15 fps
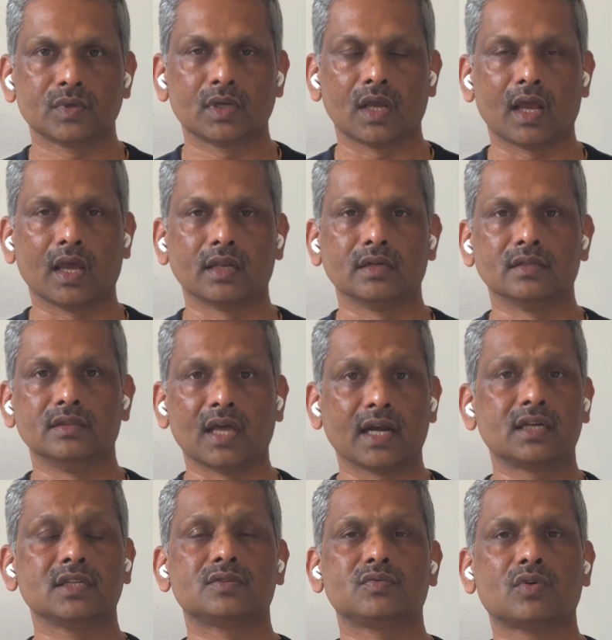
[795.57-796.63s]
And
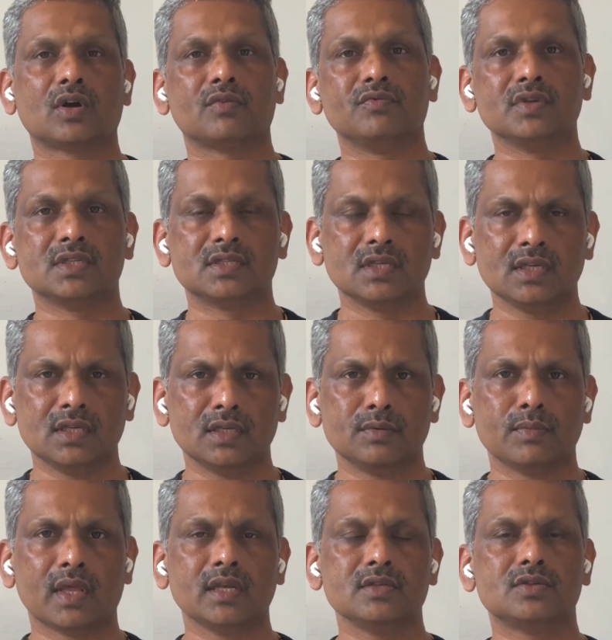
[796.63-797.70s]
that is what we see in
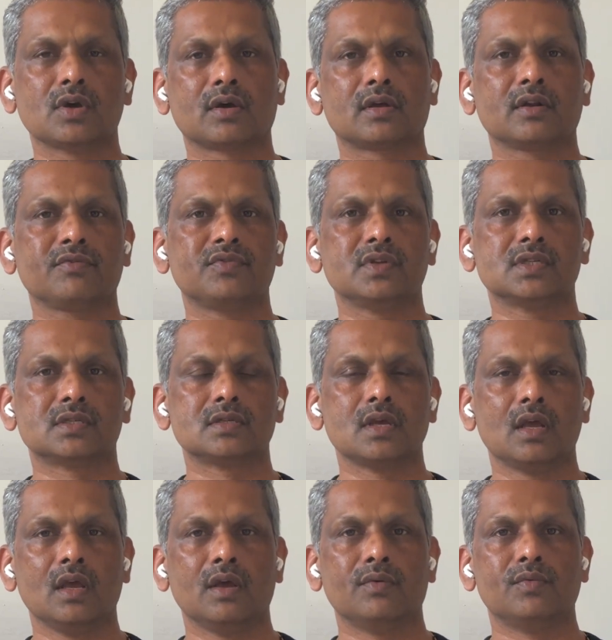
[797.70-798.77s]
many geographies
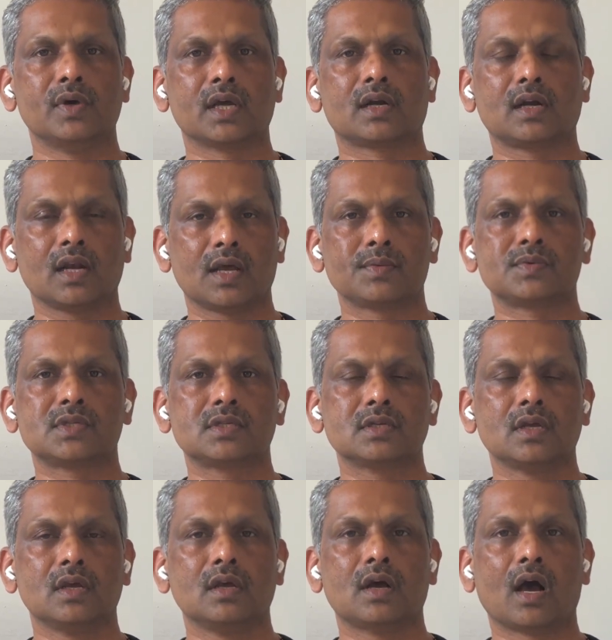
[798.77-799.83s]
where clubs
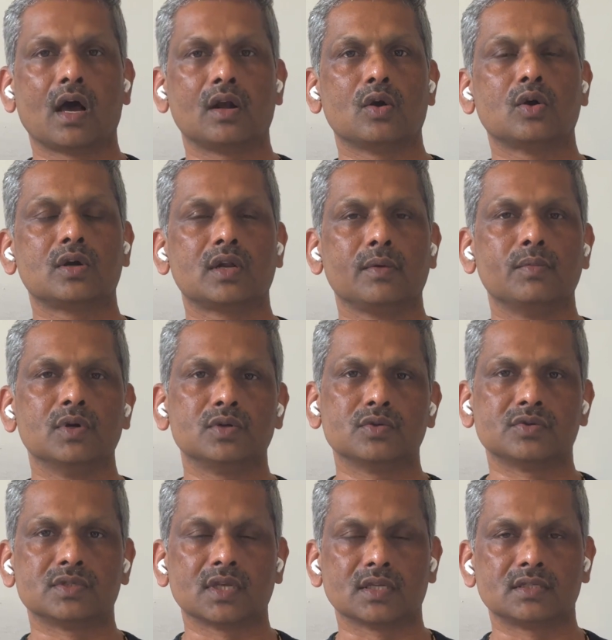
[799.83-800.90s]
are not able to
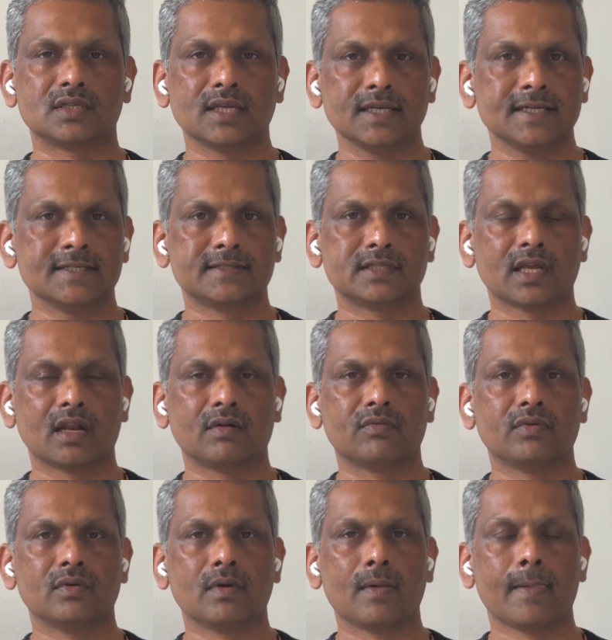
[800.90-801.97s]
sustain itself,
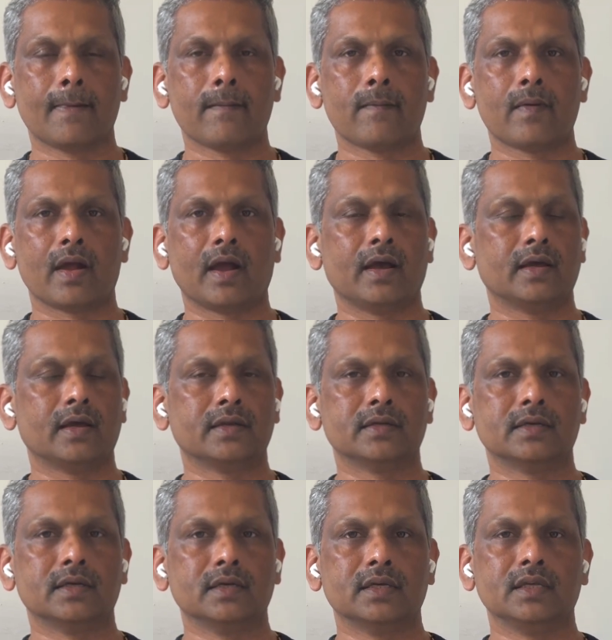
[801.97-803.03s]

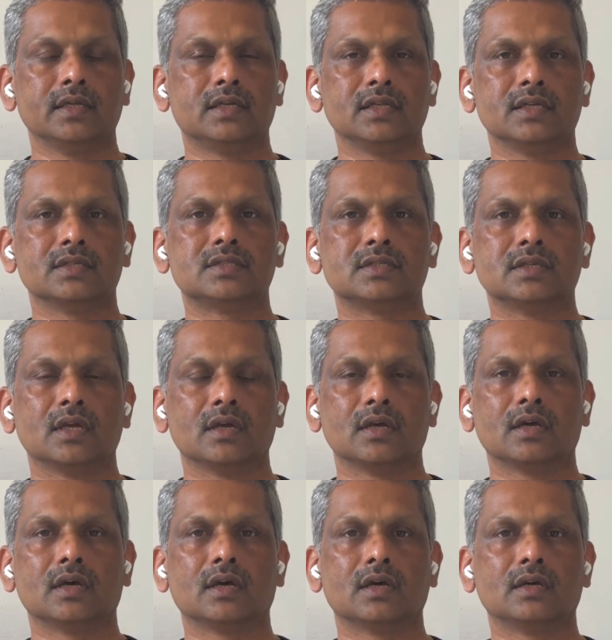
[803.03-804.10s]
and it is
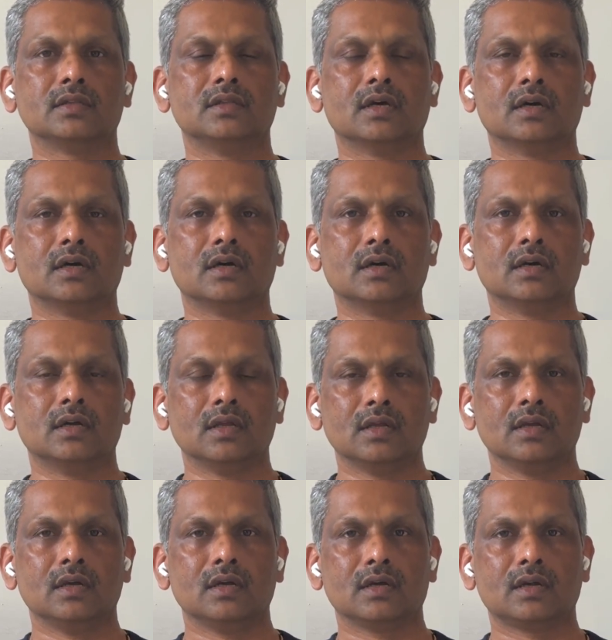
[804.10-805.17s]
the
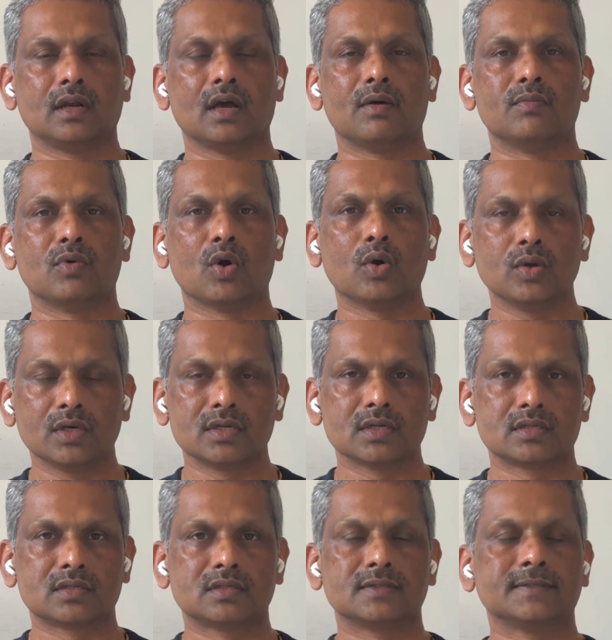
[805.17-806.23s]
club
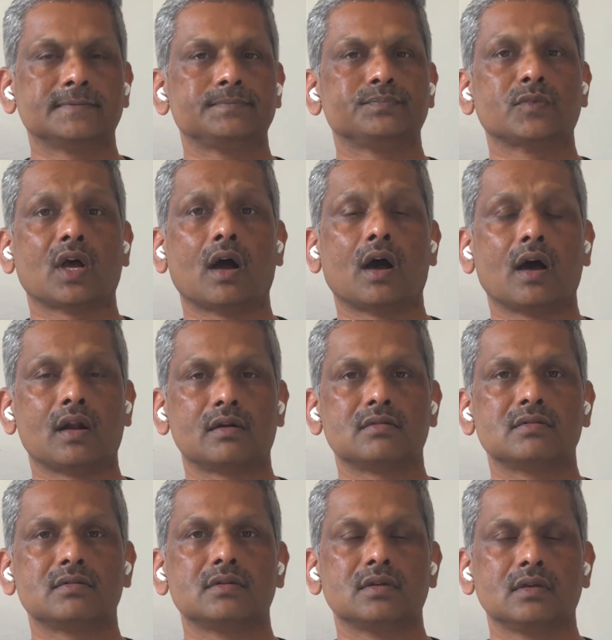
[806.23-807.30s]
owners are
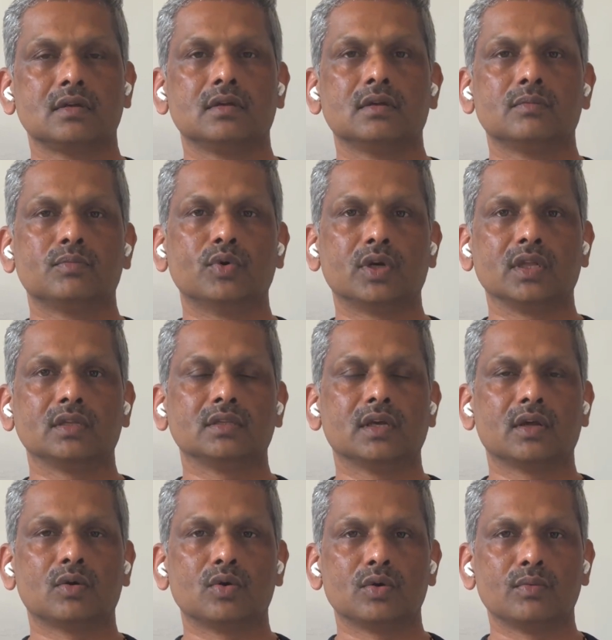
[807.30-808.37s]
putting their
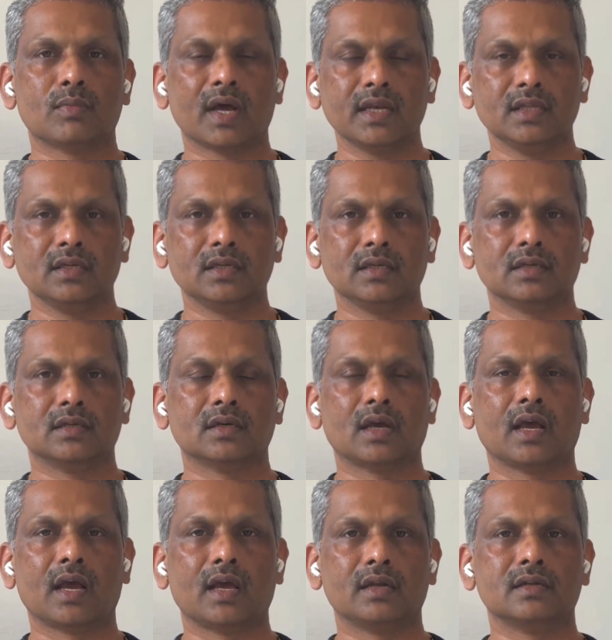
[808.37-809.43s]
own money
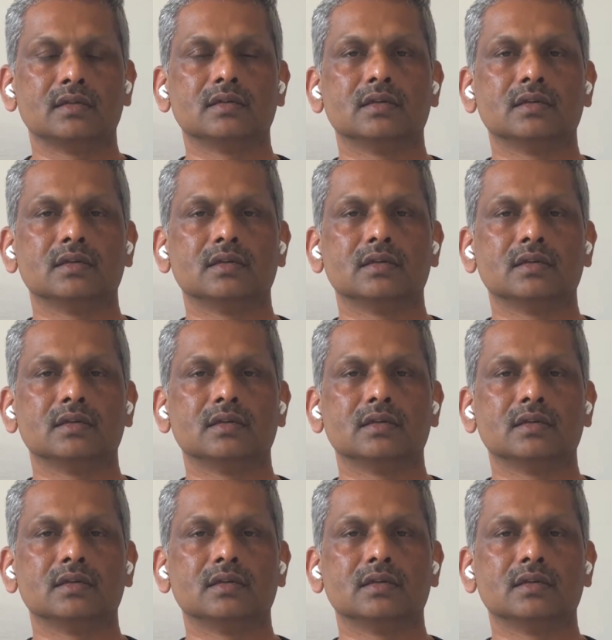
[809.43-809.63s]
and